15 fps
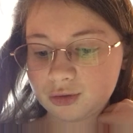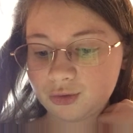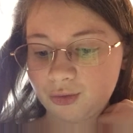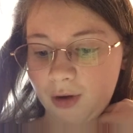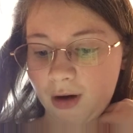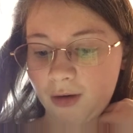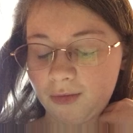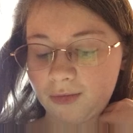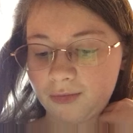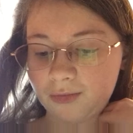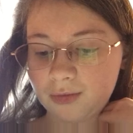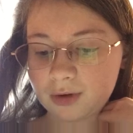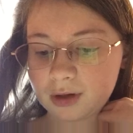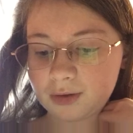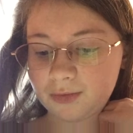
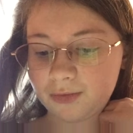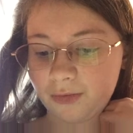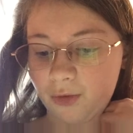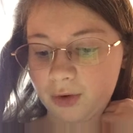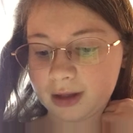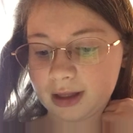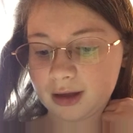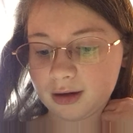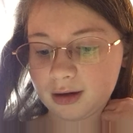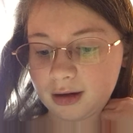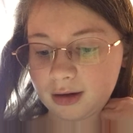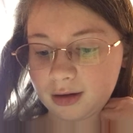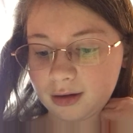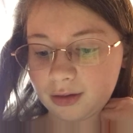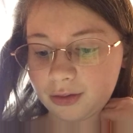
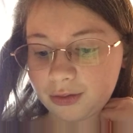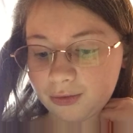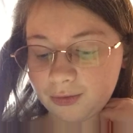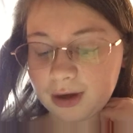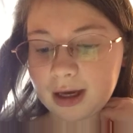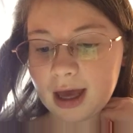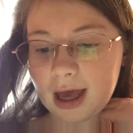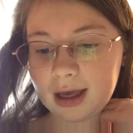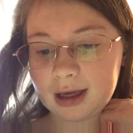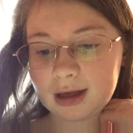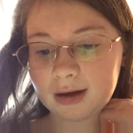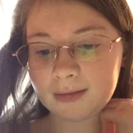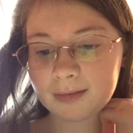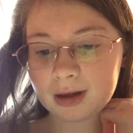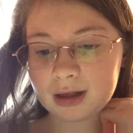12:43
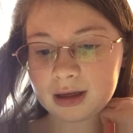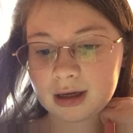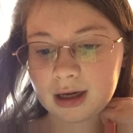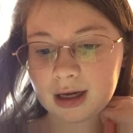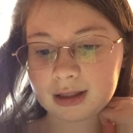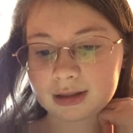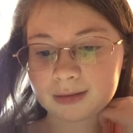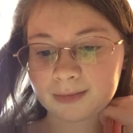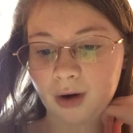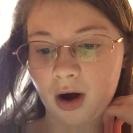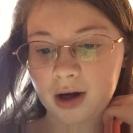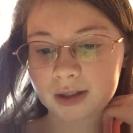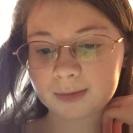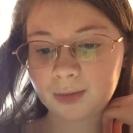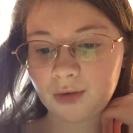a.m. It's
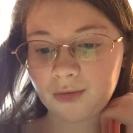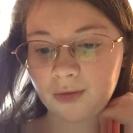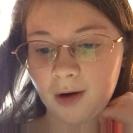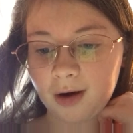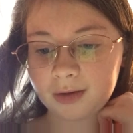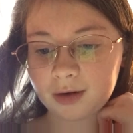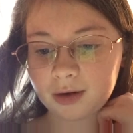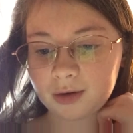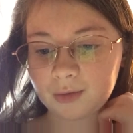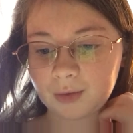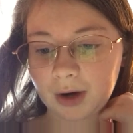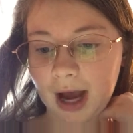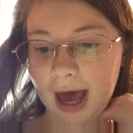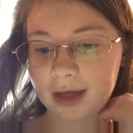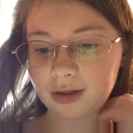impossible, father.
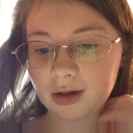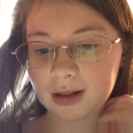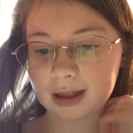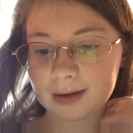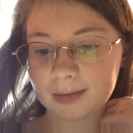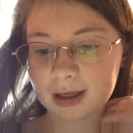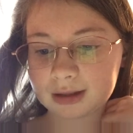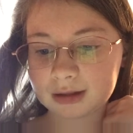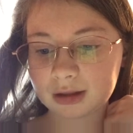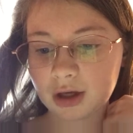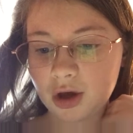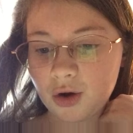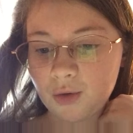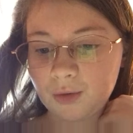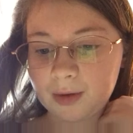We're at our limit.
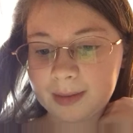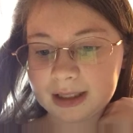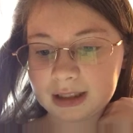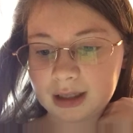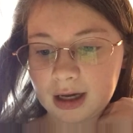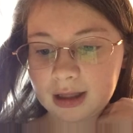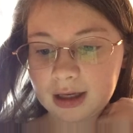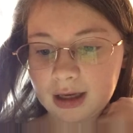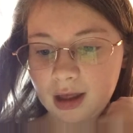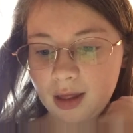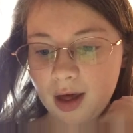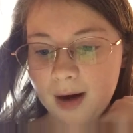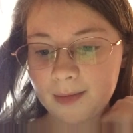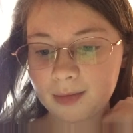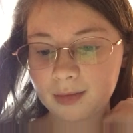We'll be done
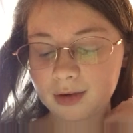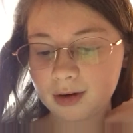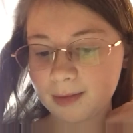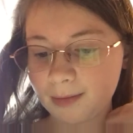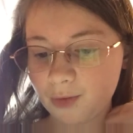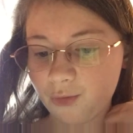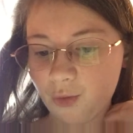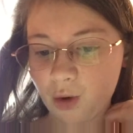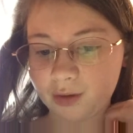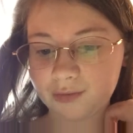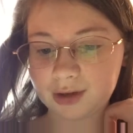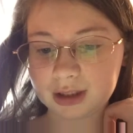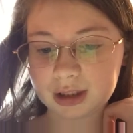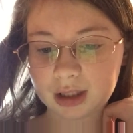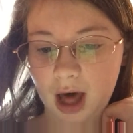in before I
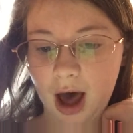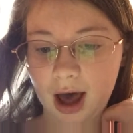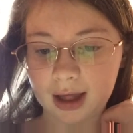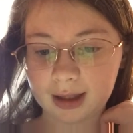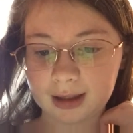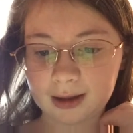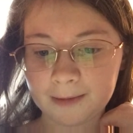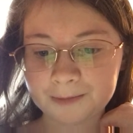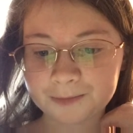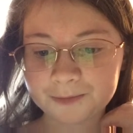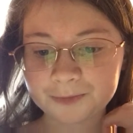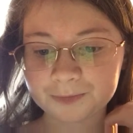reach the island.